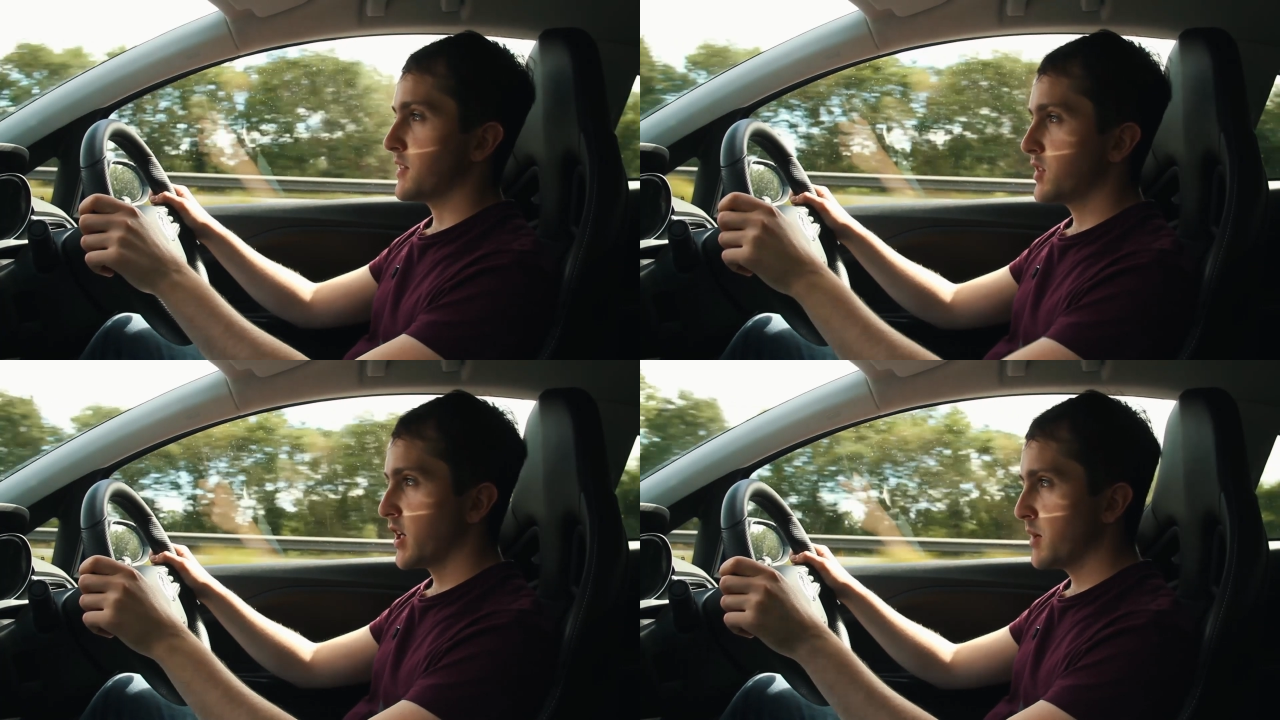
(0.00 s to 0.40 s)

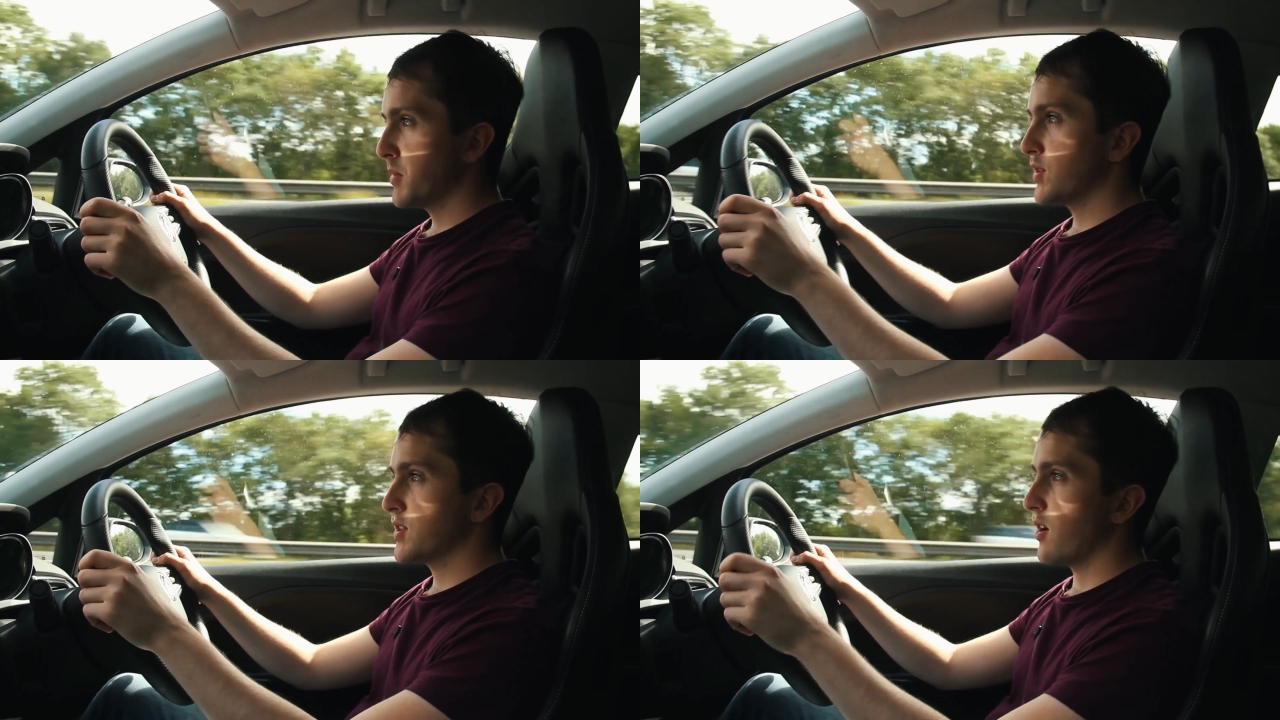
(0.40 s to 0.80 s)

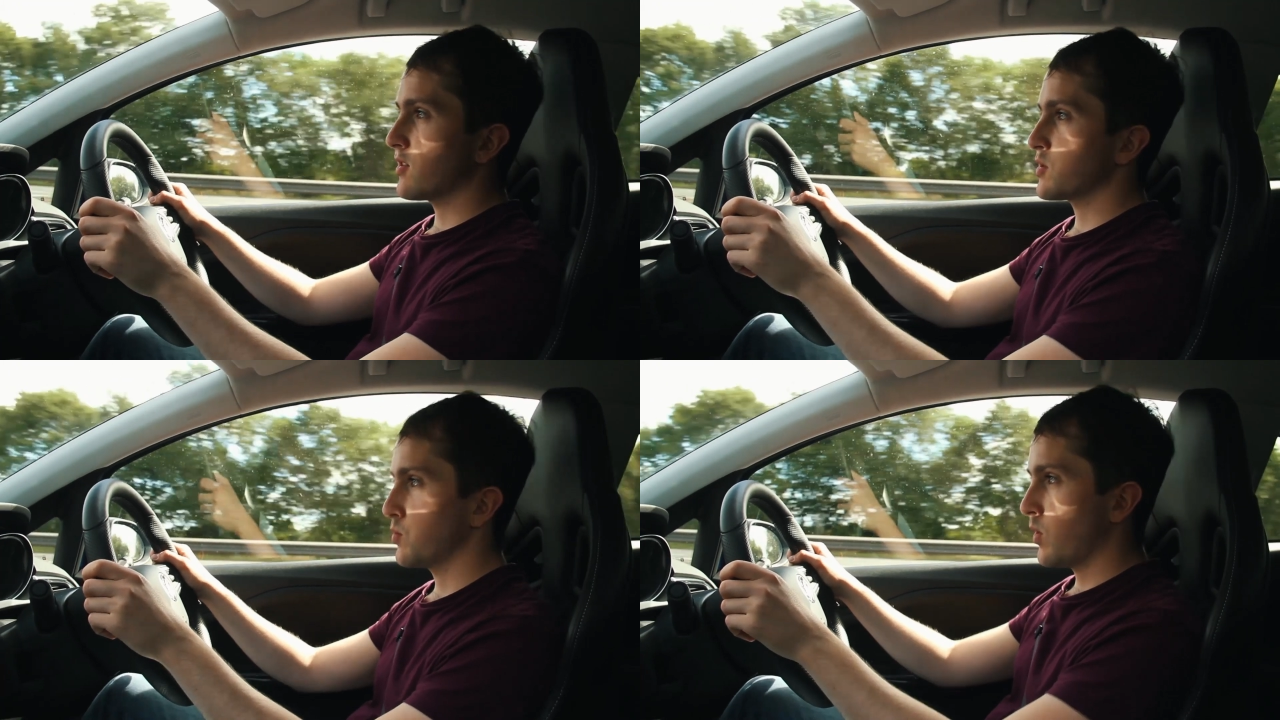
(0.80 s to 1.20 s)

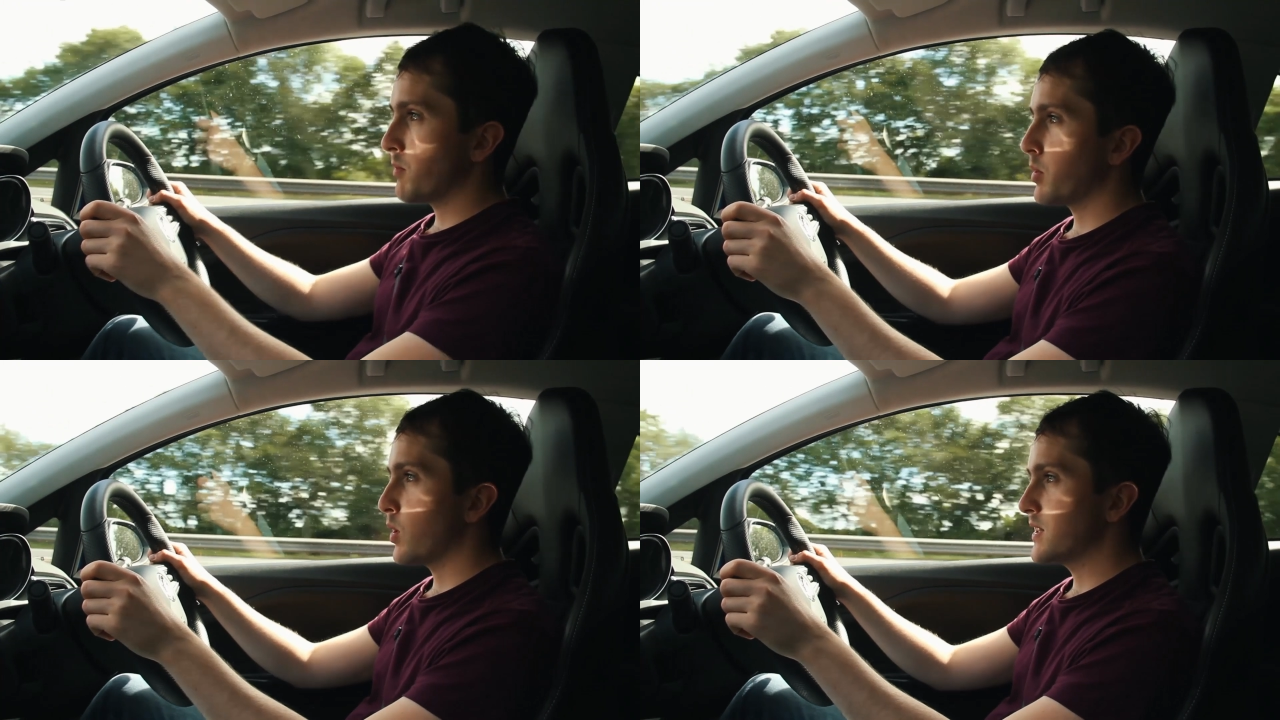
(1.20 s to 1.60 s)
turbocharged
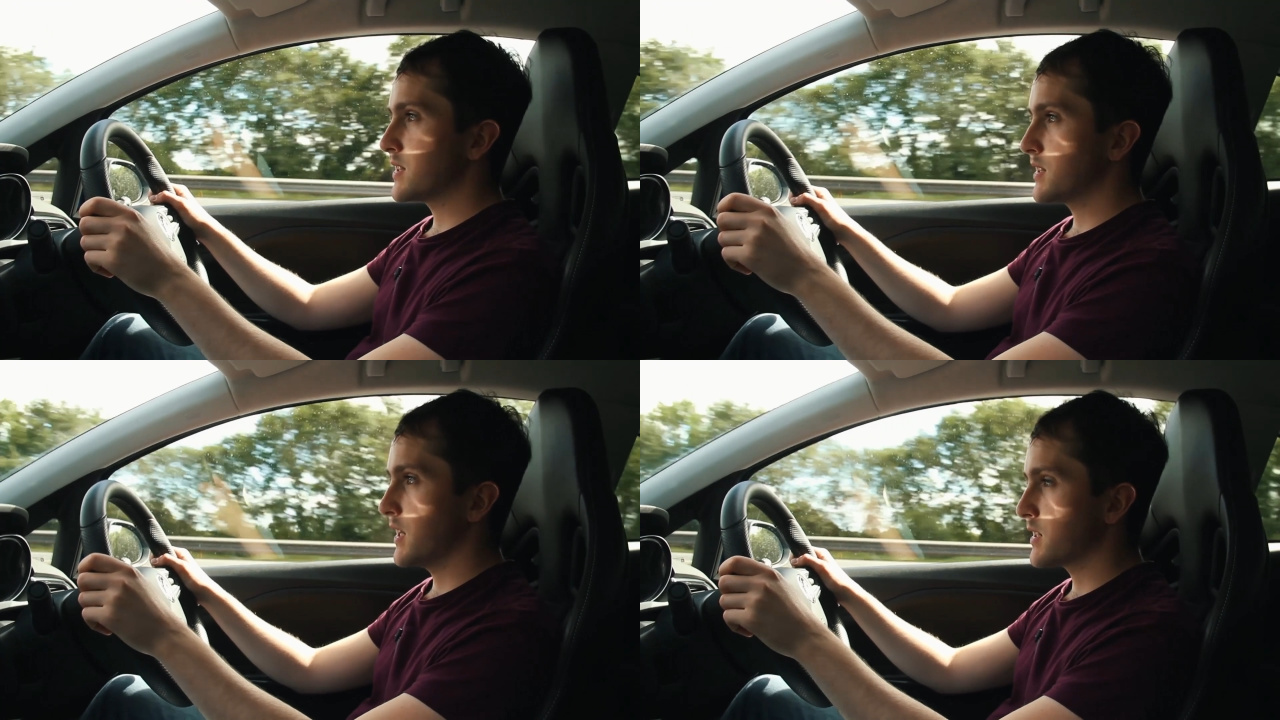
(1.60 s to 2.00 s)

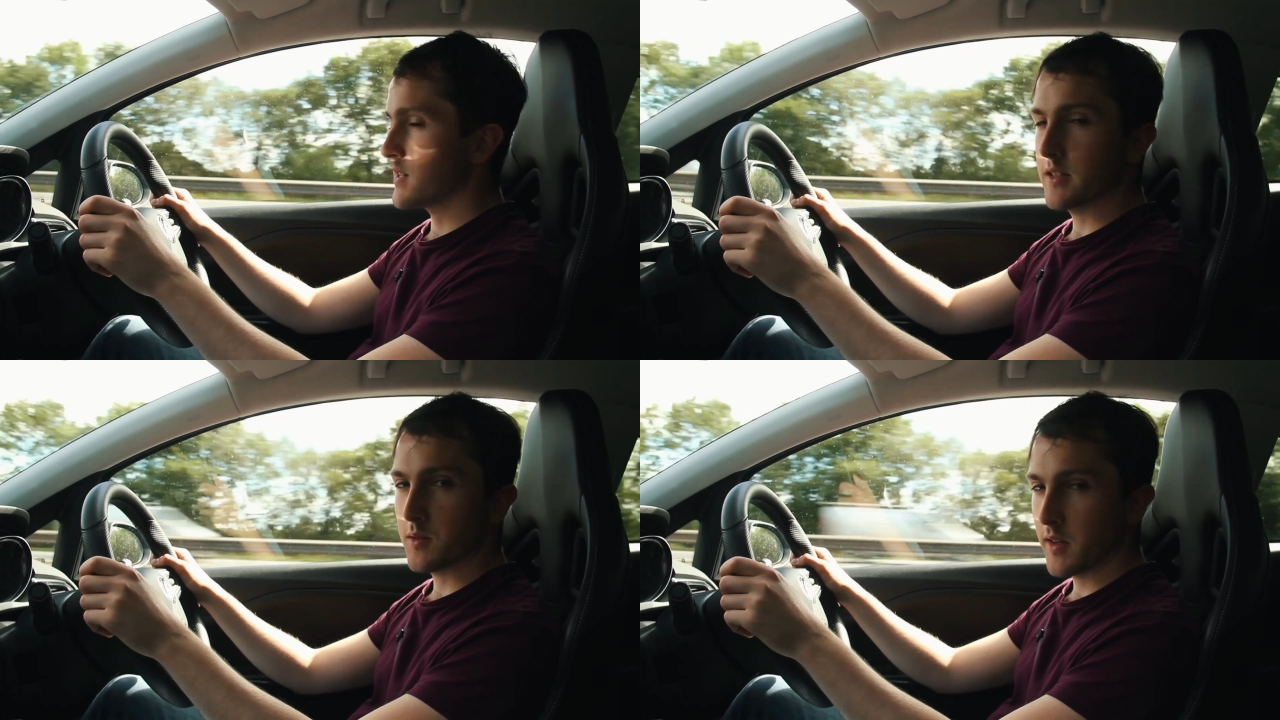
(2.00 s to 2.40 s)
1.6 litre